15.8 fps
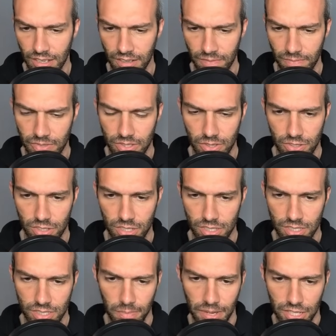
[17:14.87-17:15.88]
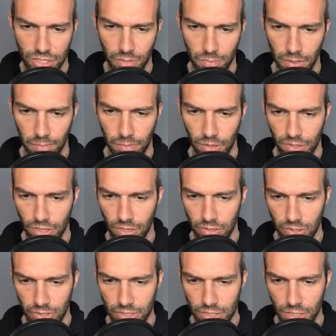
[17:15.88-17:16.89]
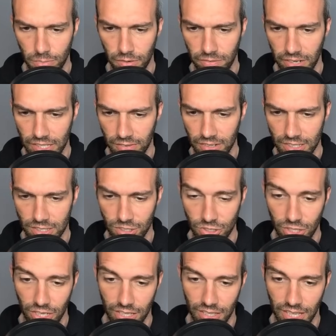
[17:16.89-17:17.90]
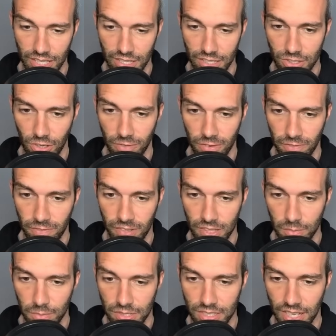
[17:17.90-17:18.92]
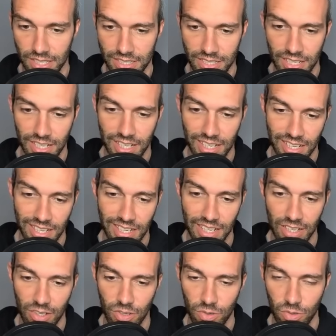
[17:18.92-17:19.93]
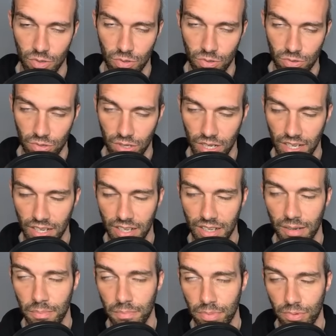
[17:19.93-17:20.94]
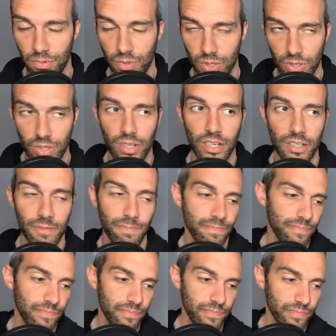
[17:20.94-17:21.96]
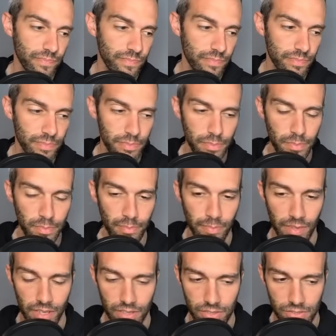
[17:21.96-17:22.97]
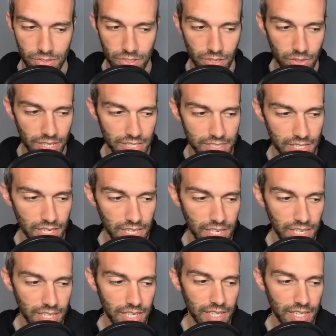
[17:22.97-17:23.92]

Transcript: So it's just a matchup where both of you are doing super effective against each other. That does over 50%. Ooh, brutal. So they stayed in,